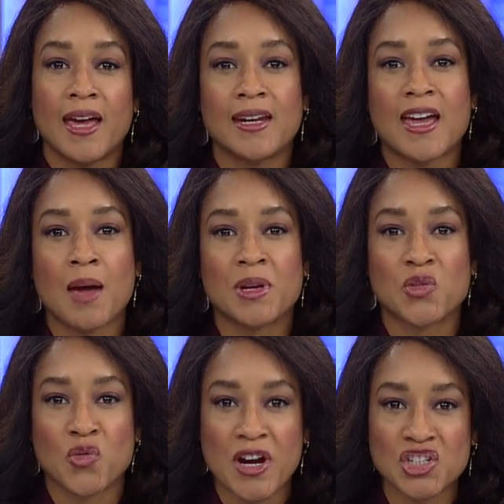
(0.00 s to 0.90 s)

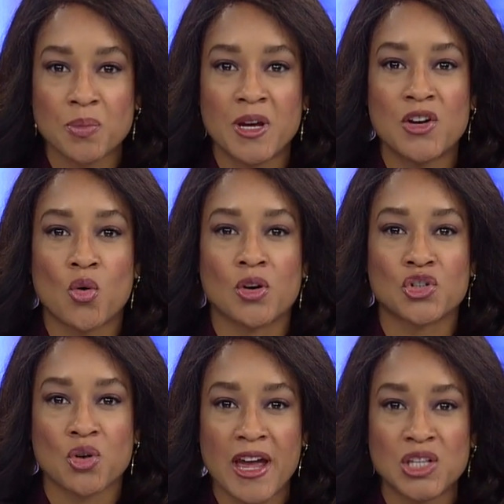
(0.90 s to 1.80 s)
Incoming freshmen
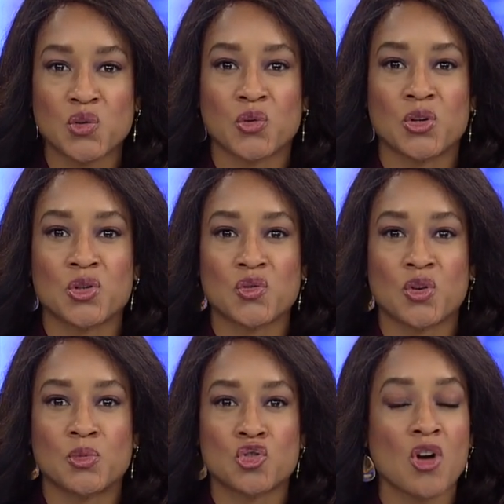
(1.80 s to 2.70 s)
or
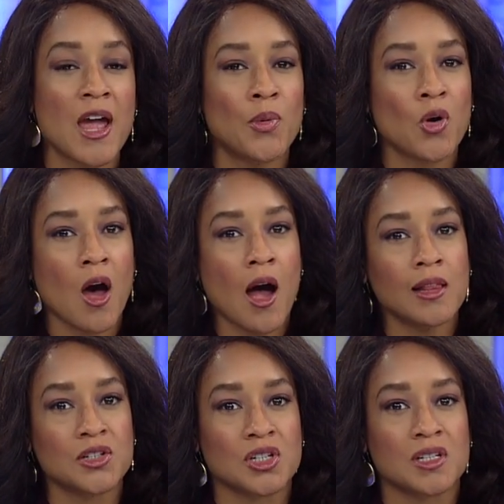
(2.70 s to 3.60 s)
transfers from tribal
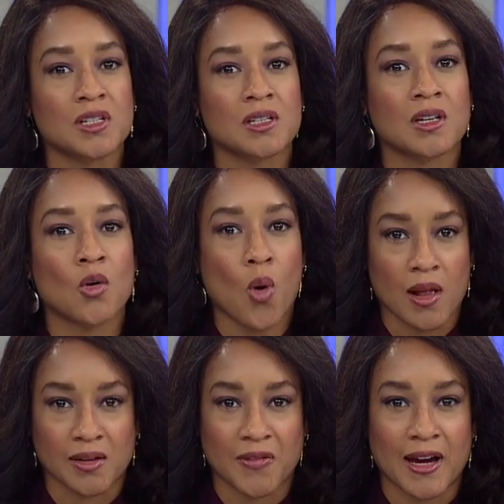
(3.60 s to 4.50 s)
colleges
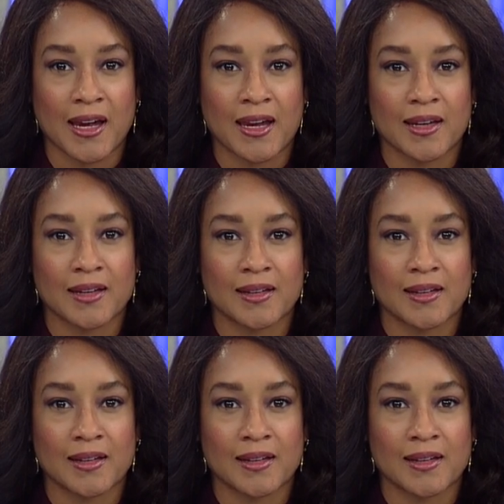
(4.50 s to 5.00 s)
qualify.